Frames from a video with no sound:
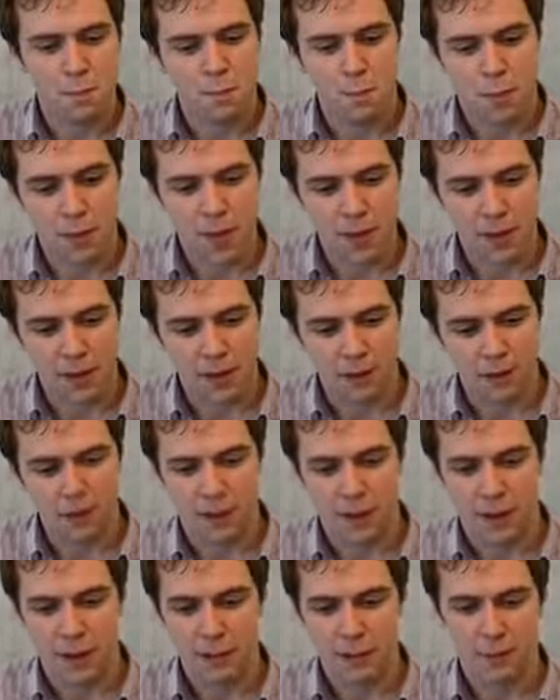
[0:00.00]

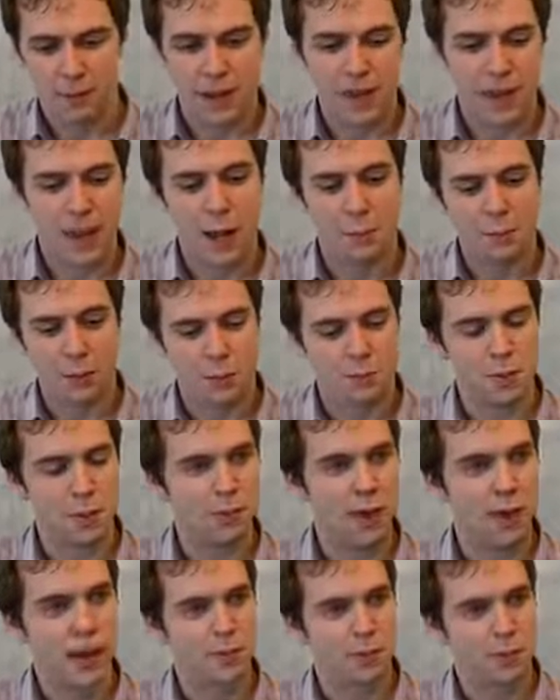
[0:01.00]
being able to be
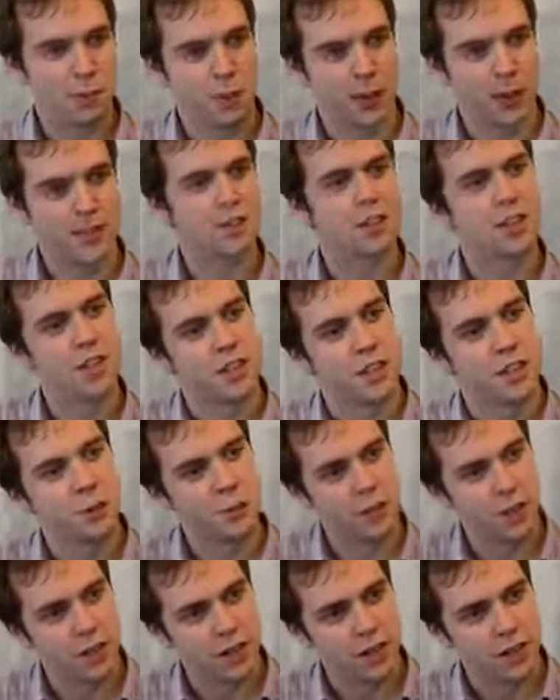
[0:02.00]
part of a research
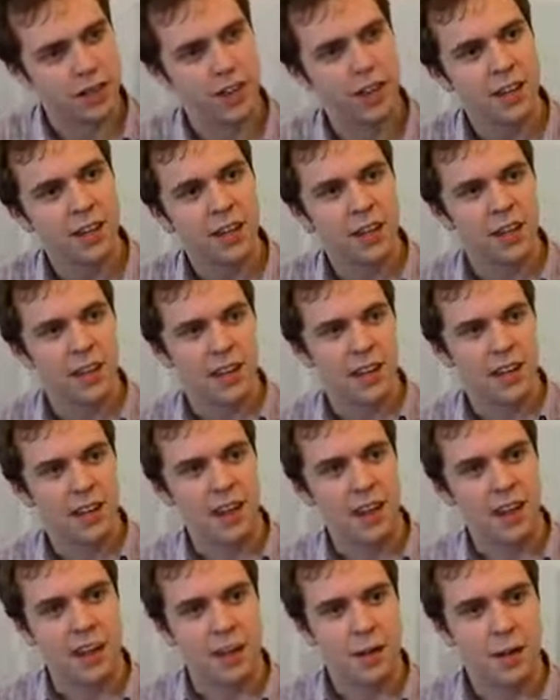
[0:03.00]
community
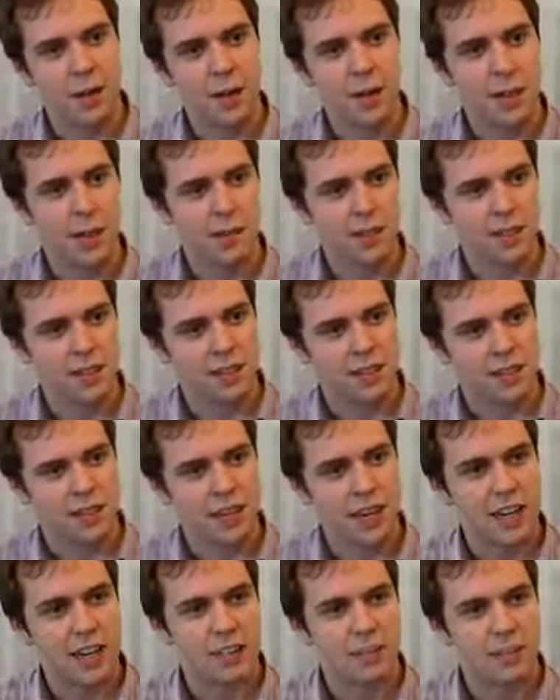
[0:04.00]
and being able to
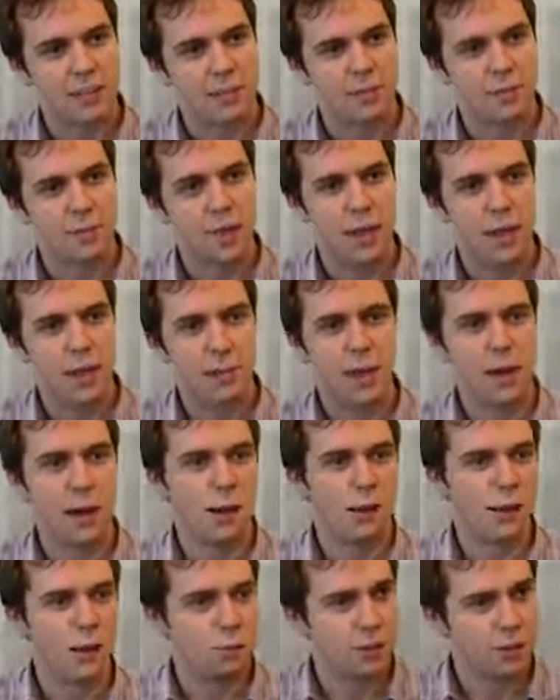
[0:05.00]
discuss
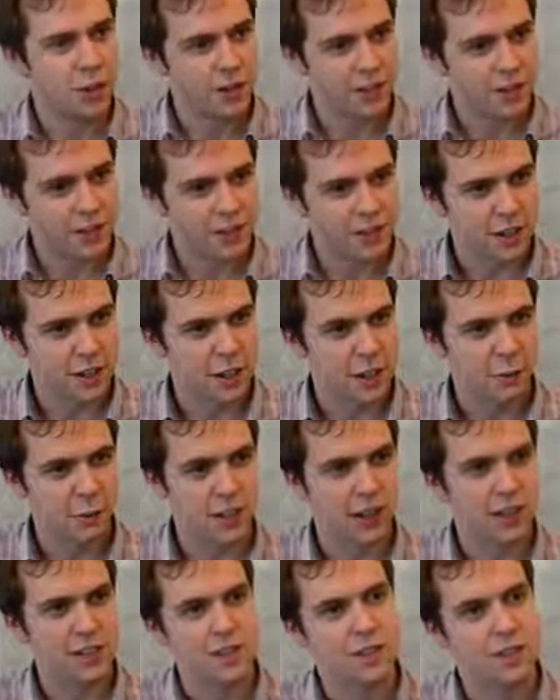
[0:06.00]
how your project's going with
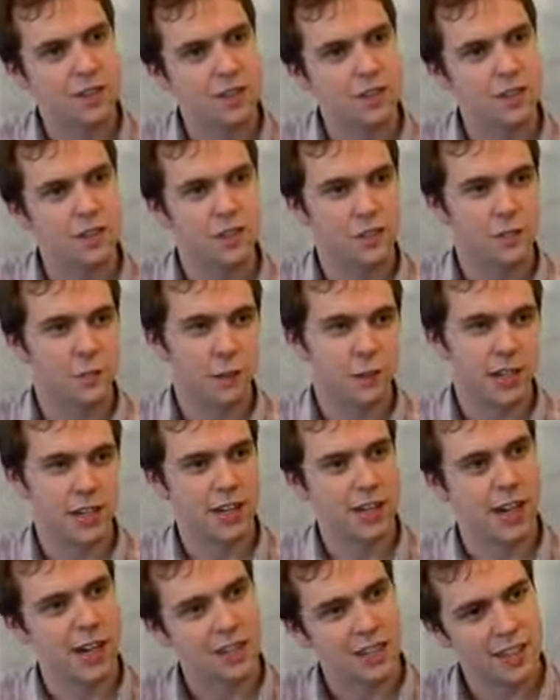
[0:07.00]
other students who are
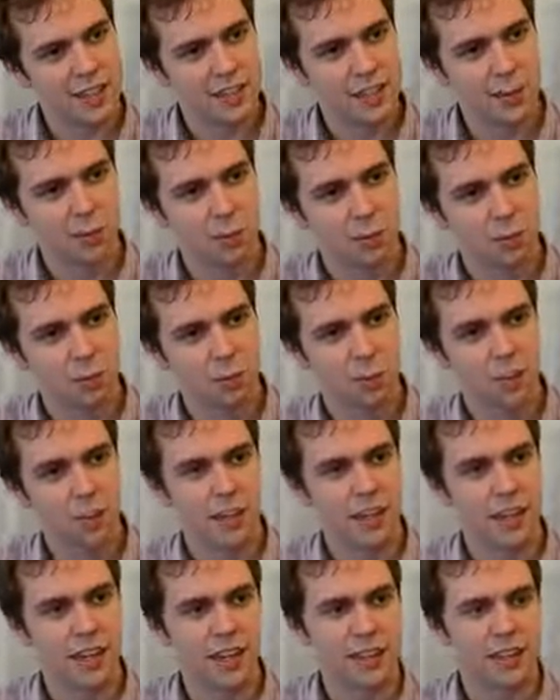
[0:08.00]
conducting similar
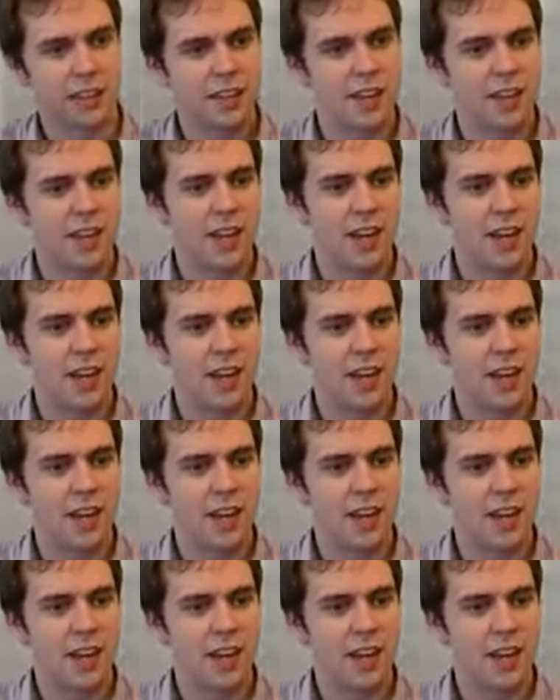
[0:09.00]
projects,